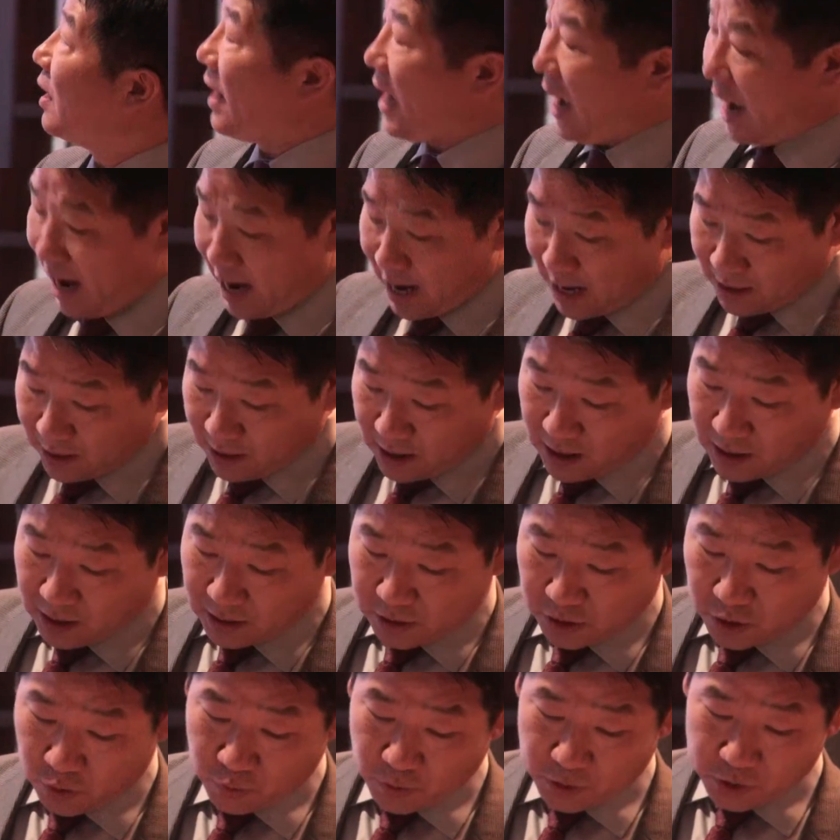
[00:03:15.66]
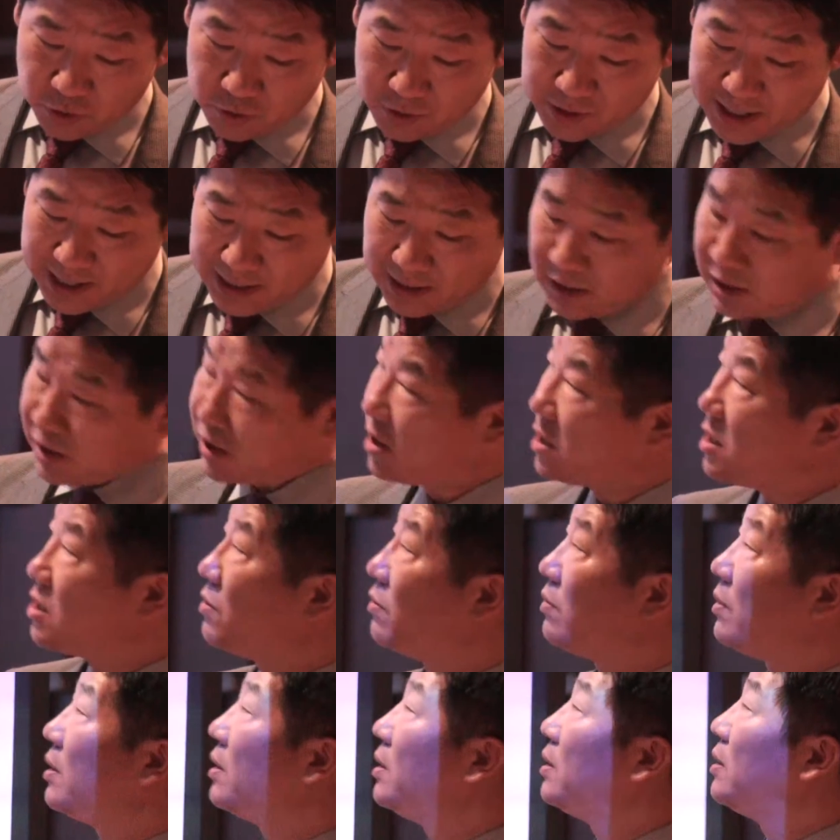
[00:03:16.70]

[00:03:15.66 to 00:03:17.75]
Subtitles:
And so what do dentists do